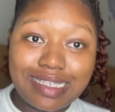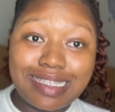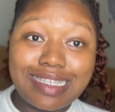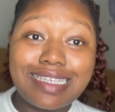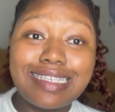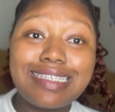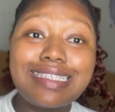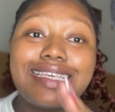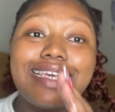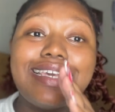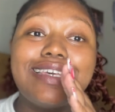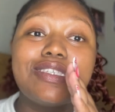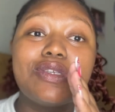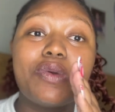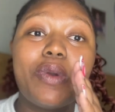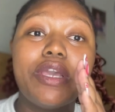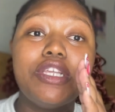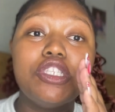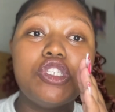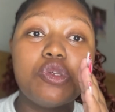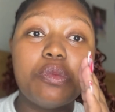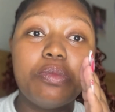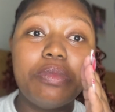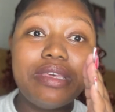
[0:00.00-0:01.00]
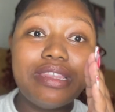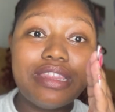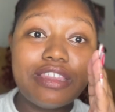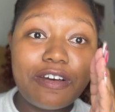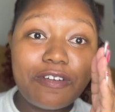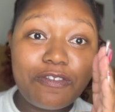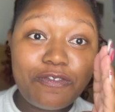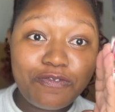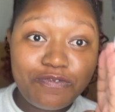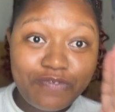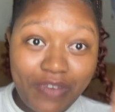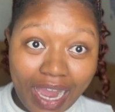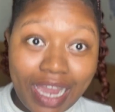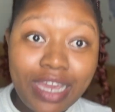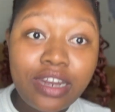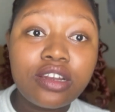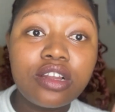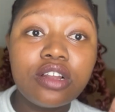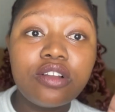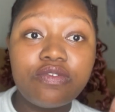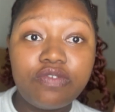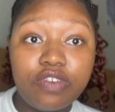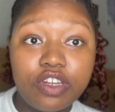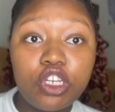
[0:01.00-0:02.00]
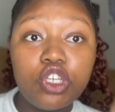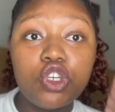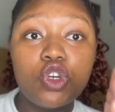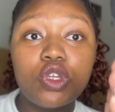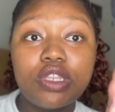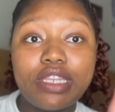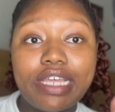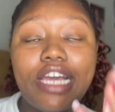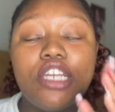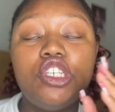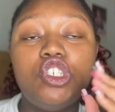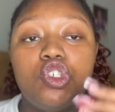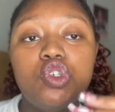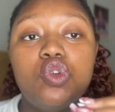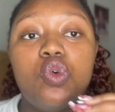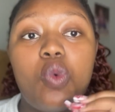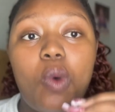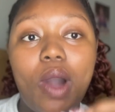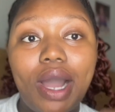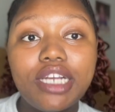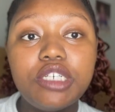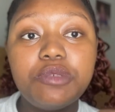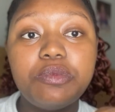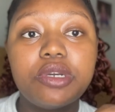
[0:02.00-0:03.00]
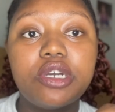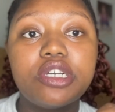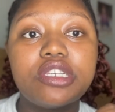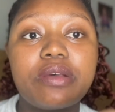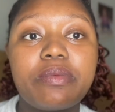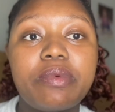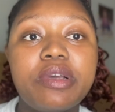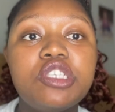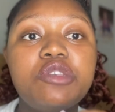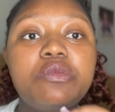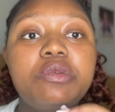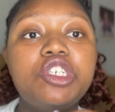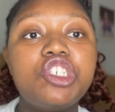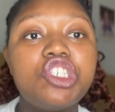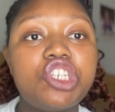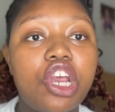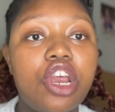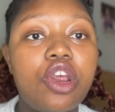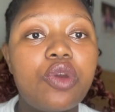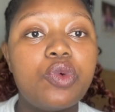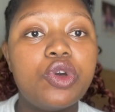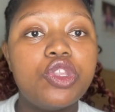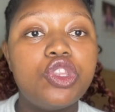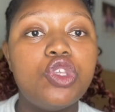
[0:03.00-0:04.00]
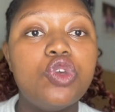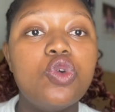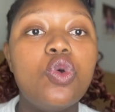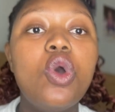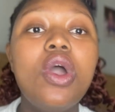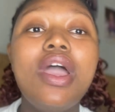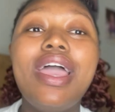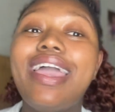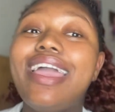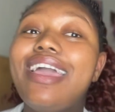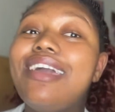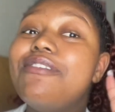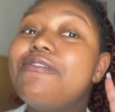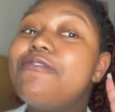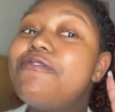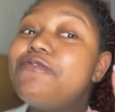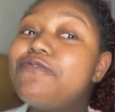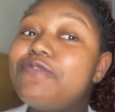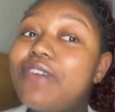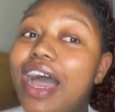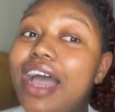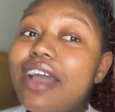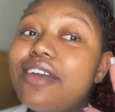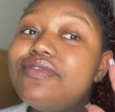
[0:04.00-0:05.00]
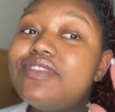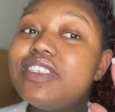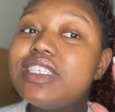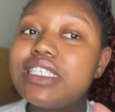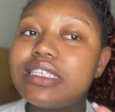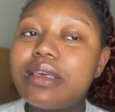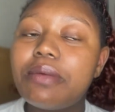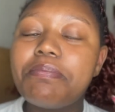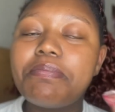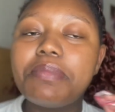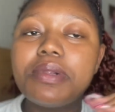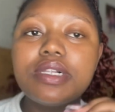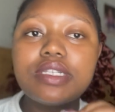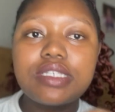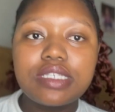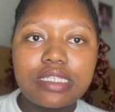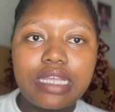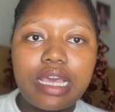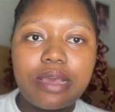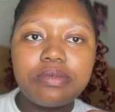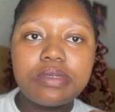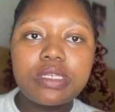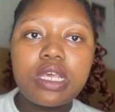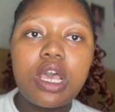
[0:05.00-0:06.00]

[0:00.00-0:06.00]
This is going to be the final video that you watch, because I'm going to be sharing with you in 5 simple steps